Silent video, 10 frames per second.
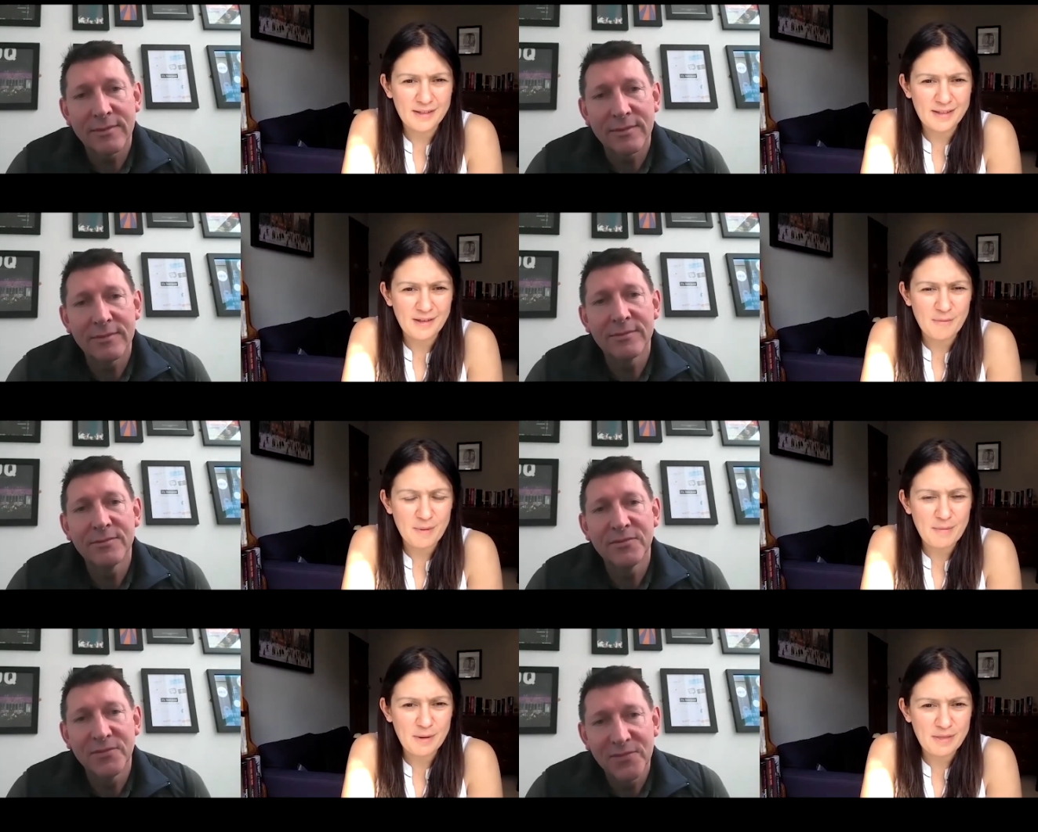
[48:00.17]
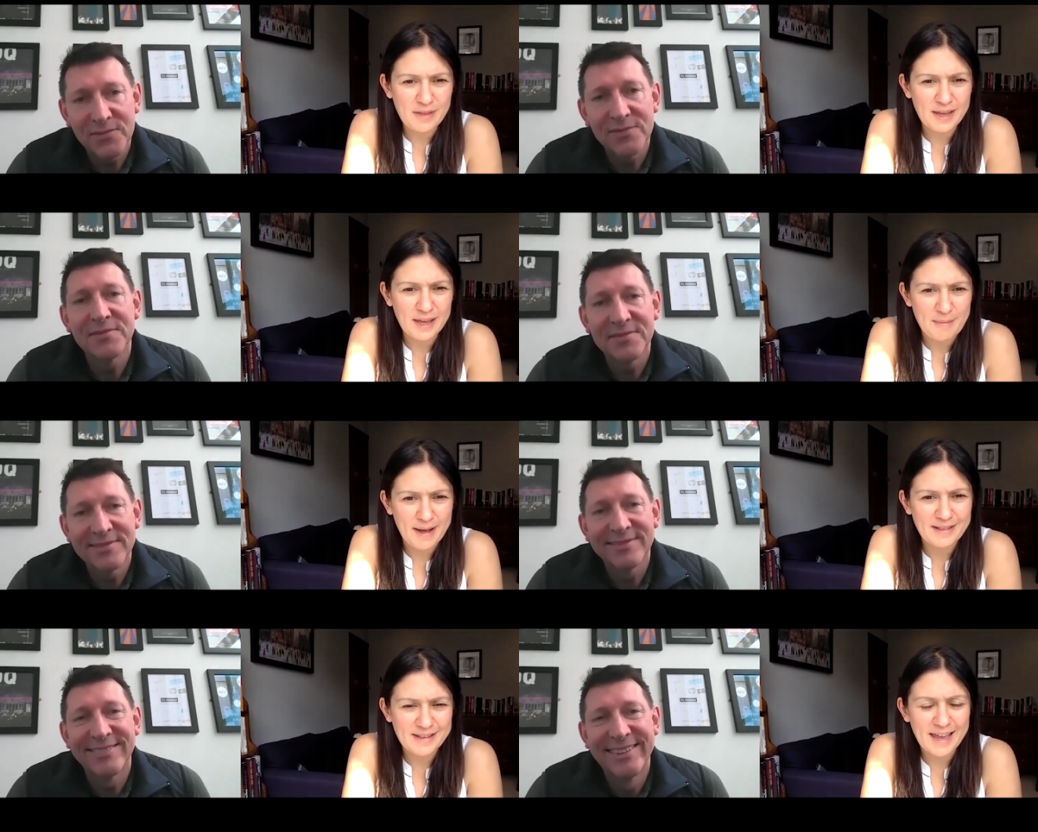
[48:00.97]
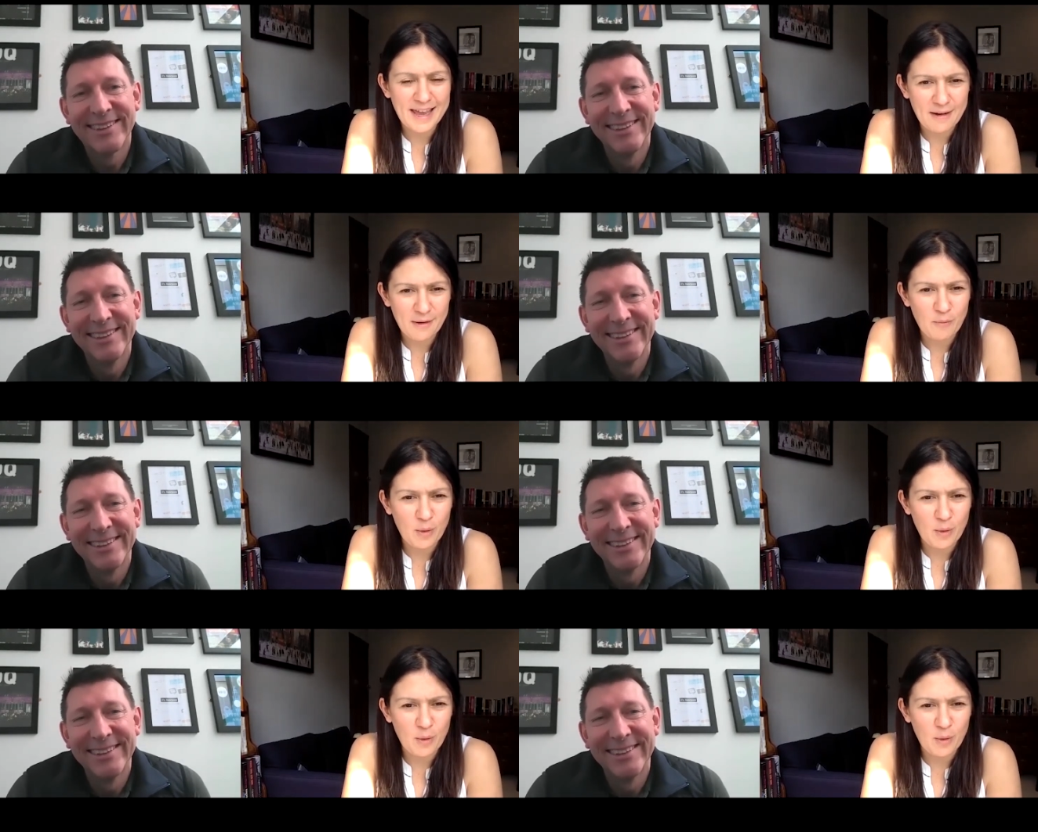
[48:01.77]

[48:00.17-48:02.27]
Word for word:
Speaker 1: So if people are thinking about a day out in